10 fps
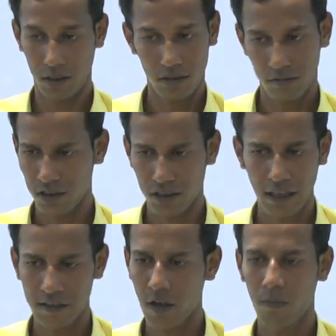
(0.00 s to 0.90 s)
this
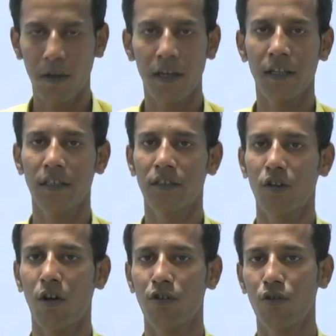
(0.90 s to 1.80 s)
IC compiler is
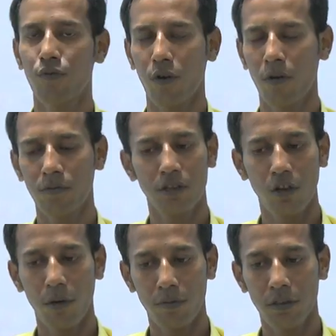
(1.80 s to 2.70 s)
also from
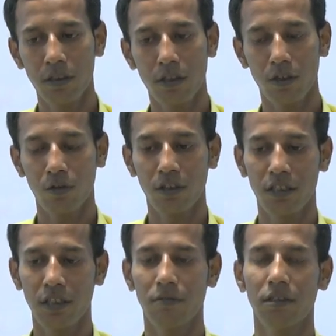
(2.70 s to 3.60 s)
Synopsys. So this
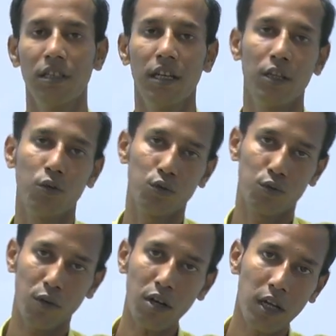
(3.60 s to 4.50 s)
is basically used
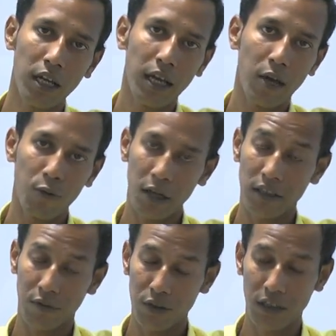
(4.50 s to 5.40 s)
for
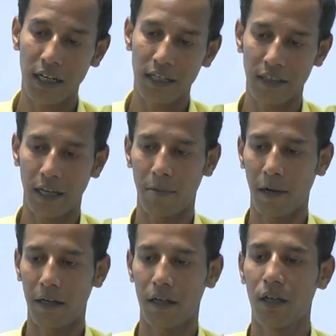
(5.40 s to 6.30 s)
VLSI physical design
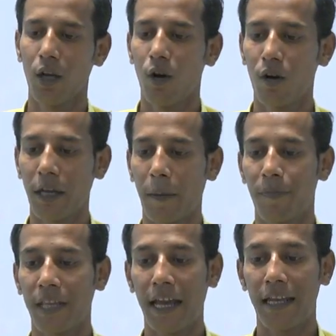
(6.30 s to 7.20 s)
part. Okay.
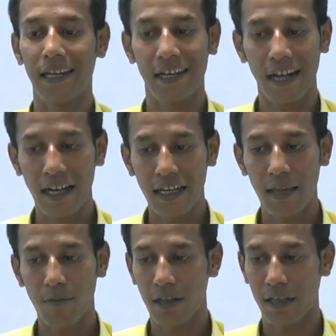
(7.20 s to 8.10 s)
And runtime
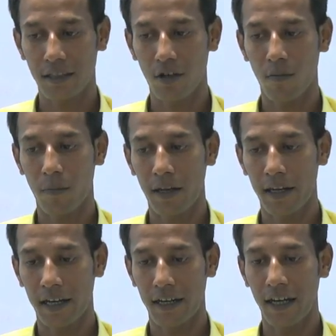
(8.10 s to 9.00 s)
in IC compiler
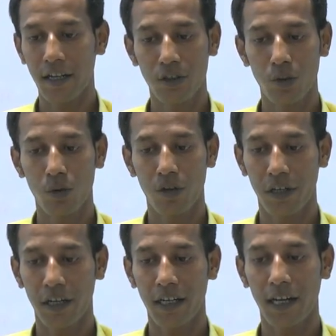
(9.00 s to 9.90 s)
and lets you
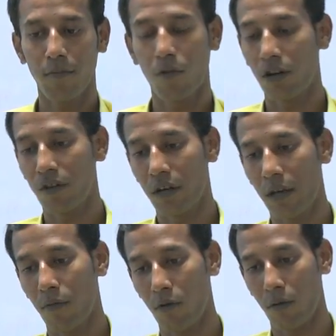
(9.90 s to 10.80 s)
create and modify
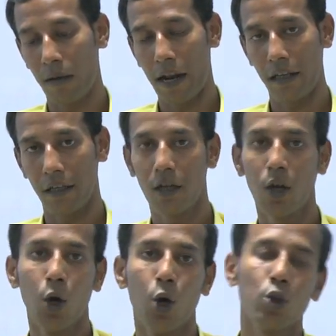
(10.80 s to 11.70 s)
floor planning.
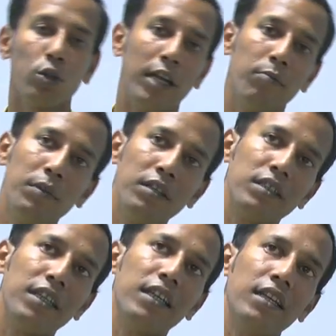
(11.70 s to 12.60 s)
So that means
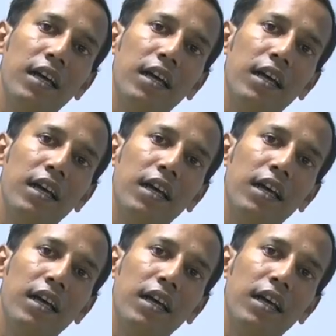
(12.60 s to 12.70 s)
in